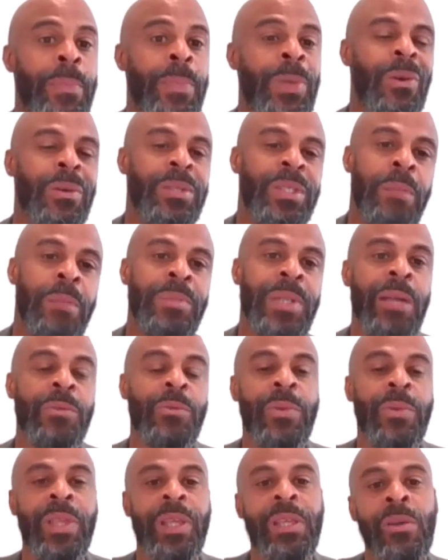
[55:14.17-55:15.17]
you know,
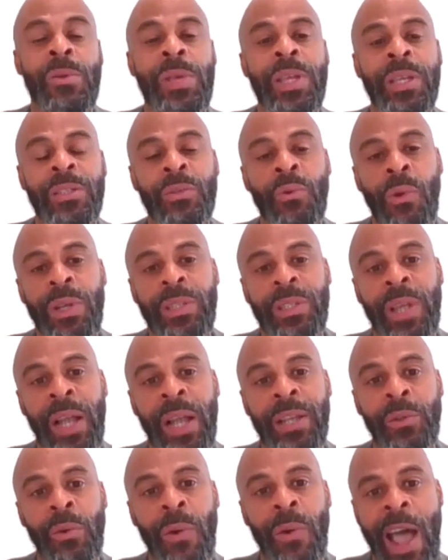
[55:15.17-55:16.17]
sometimes with historic
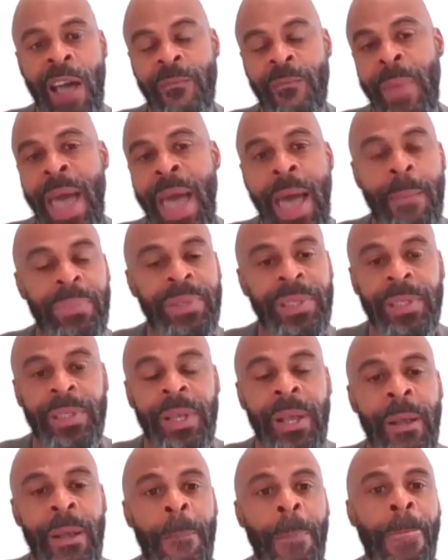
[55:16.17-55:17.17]
sites, you'll have
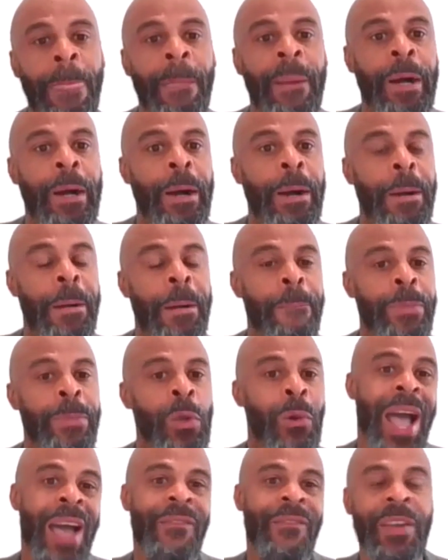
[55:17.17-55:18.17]
maps, um,
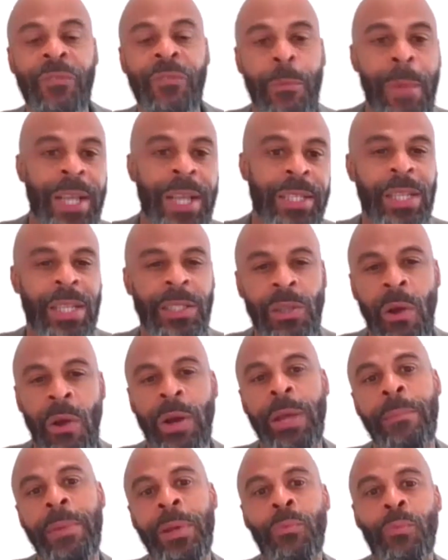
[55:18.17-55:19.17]
you'll have information that's
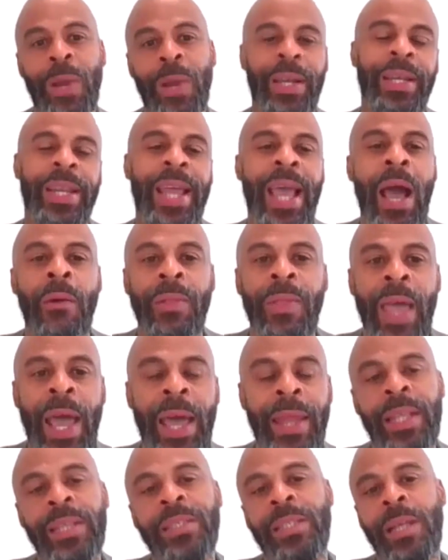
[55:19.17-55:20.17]
already been written down in that.
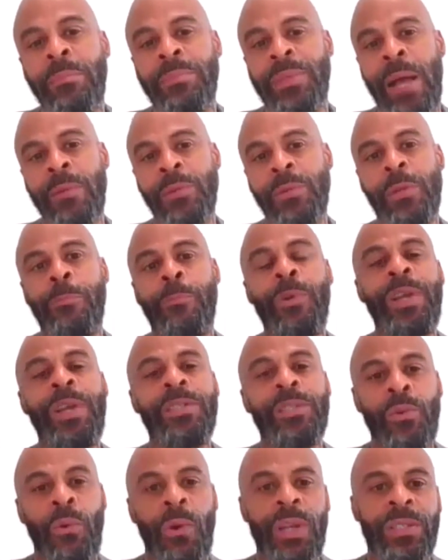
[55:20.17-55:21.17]
And then sometimes with
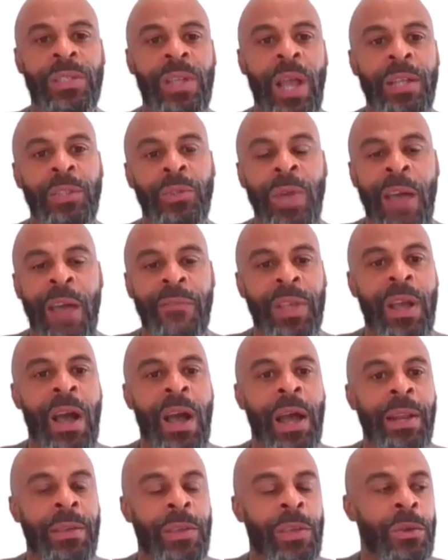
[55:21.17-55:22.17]
prehistoric sites, you have to
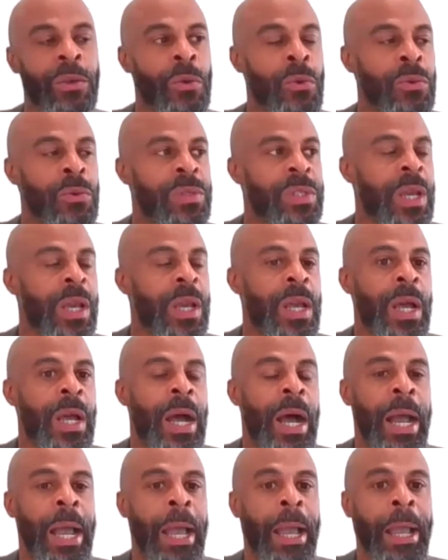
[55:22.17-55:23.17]
kind of use
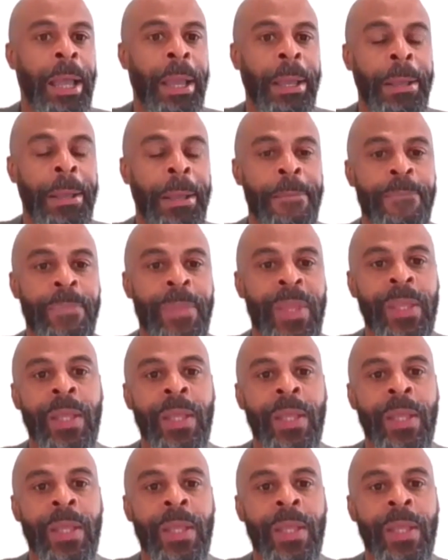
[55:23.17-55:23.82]
a,